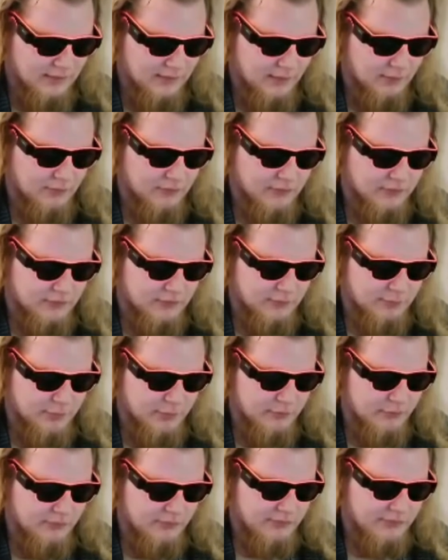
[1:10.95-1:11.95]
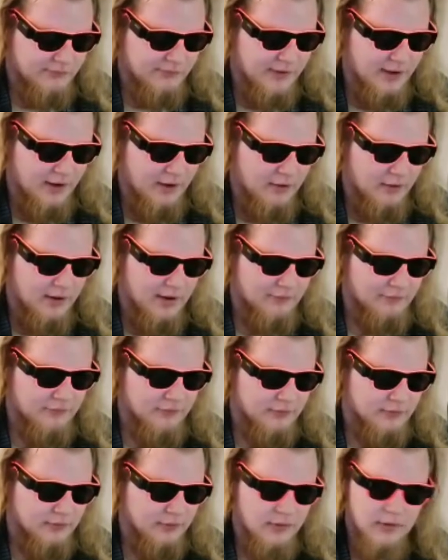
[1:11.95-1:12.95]
that was exposed to fire
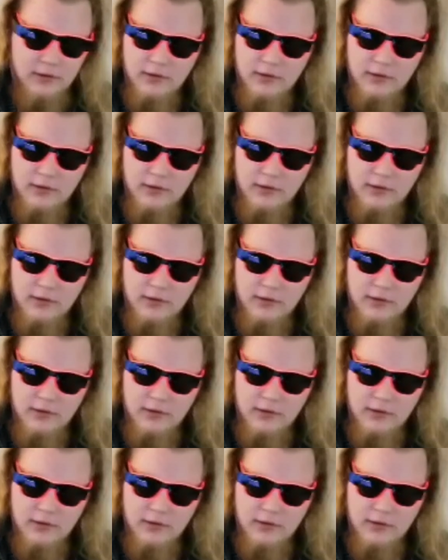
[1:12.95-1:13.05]
after